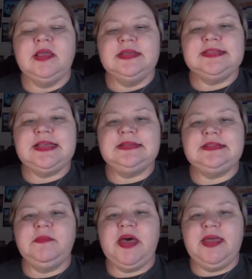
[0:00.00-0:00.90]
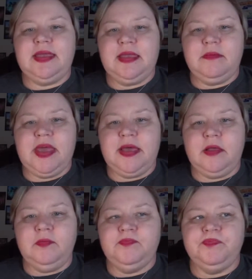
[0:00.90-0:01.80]
sent to my
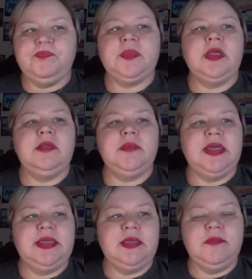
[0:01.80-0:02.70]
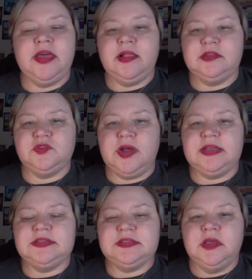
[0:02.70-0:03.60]
email, and my email
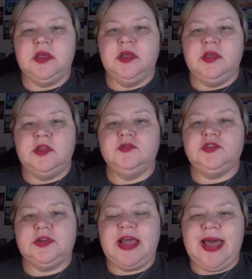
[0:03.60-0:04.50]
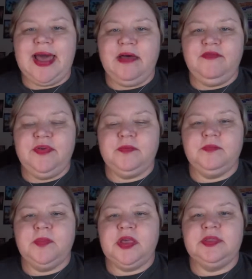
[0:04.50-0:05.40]
address you should have
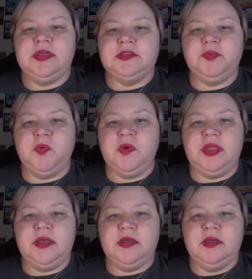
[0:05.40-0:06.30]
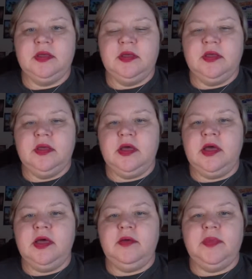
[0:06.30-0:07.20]
at this point
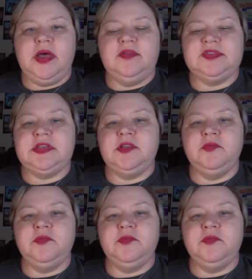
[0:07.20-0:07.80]
I've sent you